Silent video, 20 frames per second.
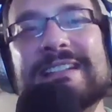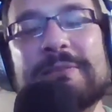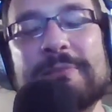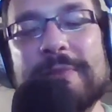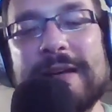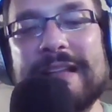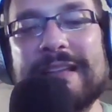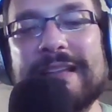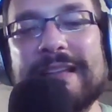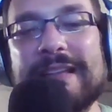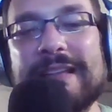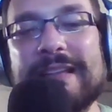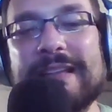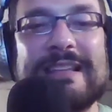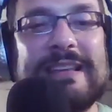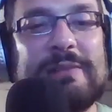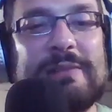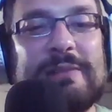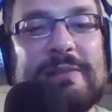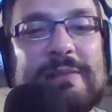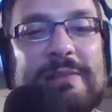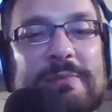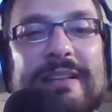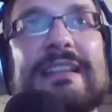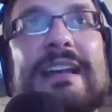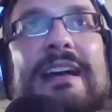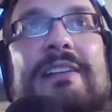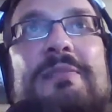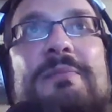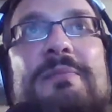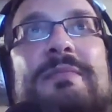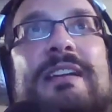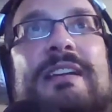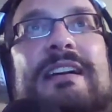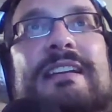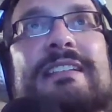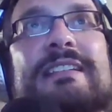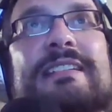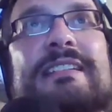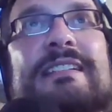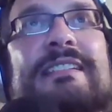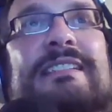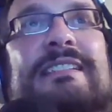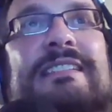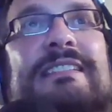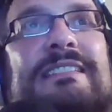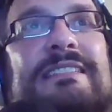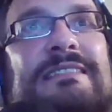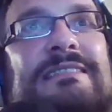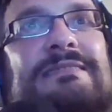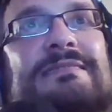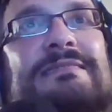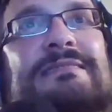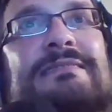Well, I tell you what. Now I'm kind of